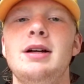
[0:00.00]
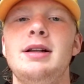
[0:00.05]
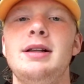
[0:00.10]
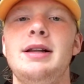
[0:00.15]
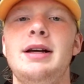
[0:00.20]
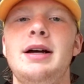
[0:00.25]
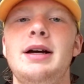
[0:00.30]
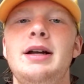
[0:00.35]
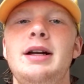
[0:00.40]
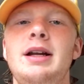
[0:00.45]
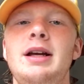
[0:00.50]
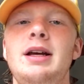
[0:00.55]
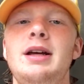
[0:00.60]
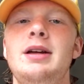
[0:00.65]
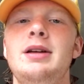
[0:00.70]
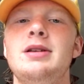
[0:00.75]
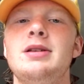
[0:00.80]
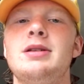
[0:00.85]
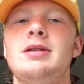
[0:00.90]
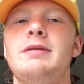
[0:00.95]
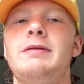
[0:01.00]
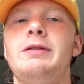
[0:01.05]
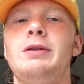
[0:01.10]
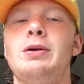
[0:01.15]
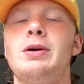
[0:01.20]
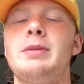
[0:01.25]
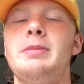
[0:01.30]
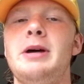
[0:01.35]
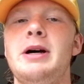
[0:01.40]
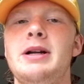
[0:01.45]
Line is
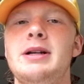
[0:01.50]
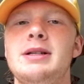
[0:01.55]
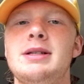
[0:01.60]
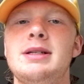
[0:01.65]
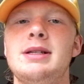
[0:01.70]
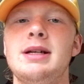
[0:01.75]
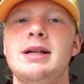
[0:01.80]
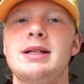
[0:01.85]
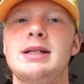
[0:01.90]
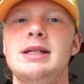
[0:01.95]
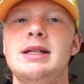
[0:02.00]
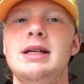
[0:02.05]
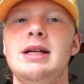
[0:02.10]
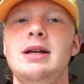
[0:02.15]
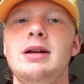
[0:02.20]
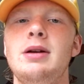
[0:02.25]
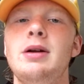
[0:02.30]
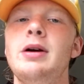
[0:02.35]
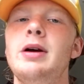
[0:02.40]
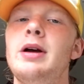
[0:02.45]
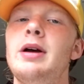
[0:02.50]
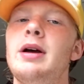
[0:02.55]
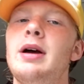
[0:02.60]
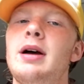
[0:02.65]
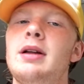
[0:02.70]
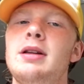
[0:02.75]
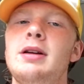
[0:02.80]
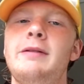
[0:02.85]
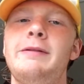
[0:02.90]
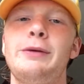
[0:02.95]
Florida minus 16.
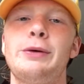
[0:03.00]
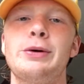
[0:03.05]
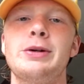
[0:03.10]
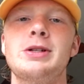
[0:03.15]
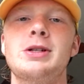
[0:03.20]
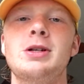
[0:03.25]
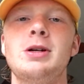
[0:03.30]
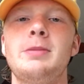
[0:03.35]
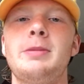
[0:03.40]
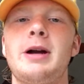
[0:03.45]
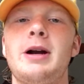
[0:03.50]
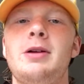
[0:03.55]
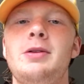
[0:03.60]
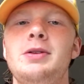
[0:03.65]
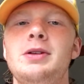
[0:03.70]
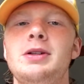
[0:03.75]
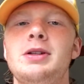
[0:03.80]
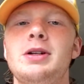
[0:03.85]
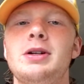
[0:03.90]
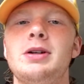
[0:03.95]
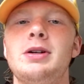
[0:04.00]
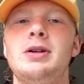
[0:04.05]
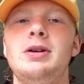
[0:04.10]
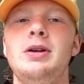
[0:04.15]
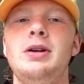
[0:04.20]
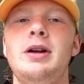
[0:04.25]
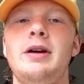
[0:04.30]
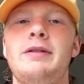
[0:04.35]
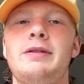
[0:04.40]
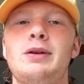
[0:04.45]
I think Florida's good, but I don't think they're
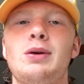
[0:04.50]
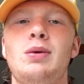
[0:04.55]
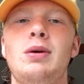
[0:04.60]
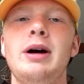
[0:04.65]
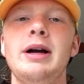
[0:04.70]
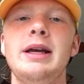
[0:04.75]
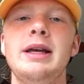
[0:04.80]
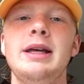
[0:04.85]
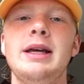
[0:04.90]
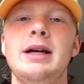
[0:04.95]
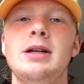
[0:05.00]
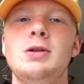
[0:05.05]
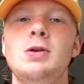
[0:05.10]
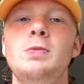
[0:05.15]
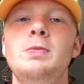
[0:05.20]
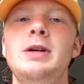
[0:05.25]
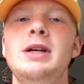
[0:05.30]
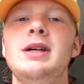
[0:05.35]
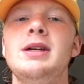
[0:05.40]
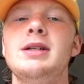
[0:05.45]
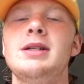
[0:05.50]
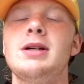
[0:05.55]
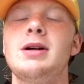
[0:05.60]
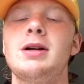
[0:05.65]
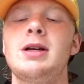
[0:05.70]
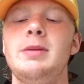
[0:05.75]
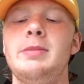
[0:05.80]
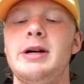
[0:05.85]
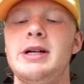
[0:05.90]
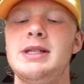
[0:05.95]
good enough quite yet to beat
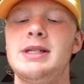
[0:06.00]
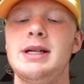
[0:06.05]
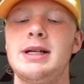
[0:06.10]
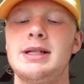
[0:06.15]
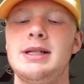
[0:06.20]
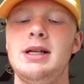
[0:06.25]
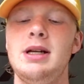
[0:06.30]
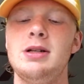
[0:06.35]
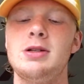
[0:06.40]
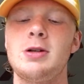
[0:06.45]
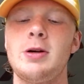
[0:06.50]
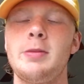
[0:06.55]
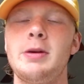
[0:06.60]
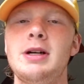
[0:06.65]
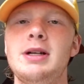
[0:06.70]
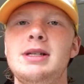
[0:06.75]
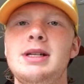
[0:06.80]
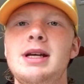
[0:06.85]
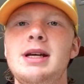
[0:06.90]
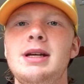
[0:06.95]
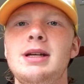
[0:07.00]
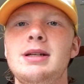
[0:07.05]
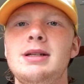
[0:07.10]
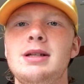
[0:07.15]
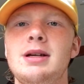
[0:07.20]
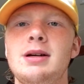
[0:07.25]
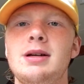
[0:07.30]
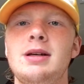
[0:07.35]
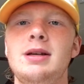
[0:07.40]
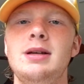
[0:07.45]
Kentucky by 16, so I'm going to take
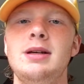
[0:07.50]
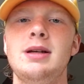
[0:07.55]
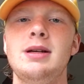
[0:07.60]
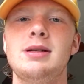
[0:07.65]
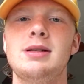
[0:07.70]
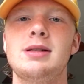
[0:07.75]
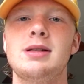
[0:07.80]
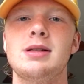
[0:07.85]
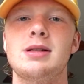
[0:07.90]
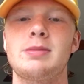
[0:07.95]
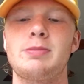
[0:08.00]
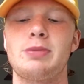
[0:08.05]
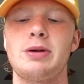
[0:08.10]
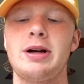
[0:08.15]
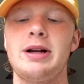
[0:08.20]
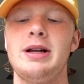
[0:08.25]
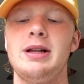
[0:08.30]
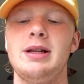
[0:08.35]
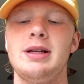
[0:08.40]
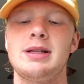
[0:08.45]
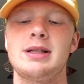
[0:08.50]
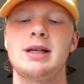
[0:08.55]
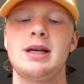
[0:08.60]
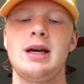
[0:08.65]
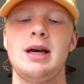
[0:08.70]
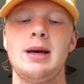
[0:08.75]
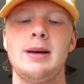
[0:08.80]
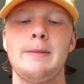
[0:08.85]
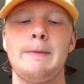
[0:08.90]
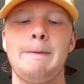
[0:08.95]
Kentucky against the spread in this
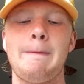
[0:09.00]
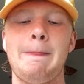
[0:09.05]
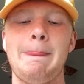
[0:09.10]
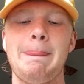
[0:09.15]
game.